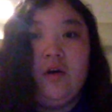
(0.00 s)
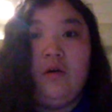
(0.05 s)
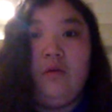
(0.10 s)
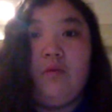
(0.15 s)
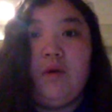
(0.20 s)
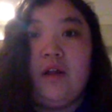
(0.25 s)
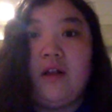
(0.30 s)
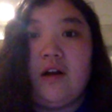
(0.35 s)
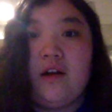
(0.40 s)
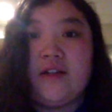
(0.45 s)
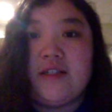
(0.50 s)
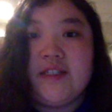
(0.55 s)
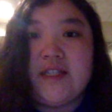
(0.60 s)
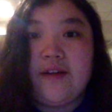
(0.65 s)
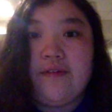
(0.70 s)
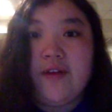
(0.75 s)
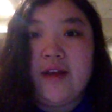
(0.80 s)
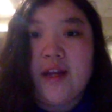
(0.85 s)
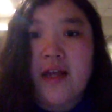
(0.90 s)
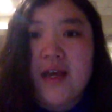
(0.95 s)
Well, our
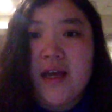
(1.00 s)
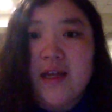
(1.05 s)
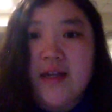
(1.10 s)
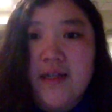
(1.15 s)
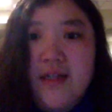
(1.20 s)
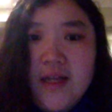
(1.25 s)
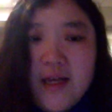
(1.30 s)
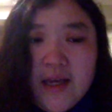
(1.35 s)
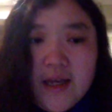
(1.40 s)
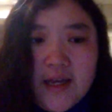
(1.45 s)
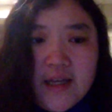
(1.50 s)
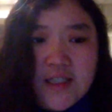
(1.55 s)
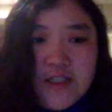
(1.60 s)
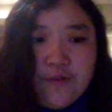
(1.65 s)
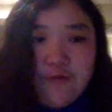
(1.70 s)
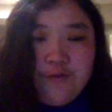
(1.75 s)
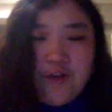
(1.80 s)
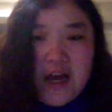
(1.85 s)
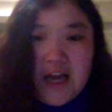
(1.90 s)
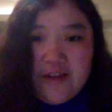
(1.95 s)
dividend is
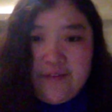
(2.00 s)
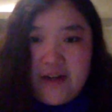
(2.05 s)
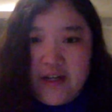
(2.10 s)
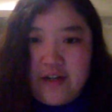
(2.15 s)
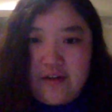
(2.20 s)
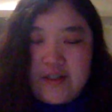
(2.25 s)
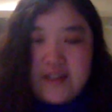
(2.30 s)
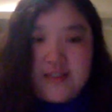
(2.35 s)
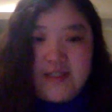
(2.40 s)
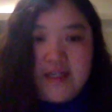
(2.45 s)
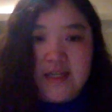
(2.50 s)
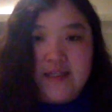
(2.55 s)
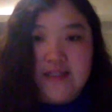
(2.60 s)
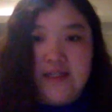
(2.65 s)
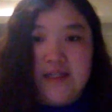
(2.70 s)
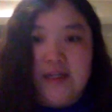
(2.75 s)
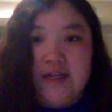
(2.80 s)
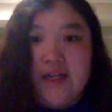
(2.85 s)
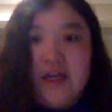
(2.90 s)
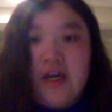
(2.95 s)

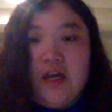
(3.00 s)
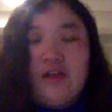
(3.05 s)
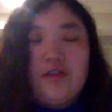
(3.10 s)
560.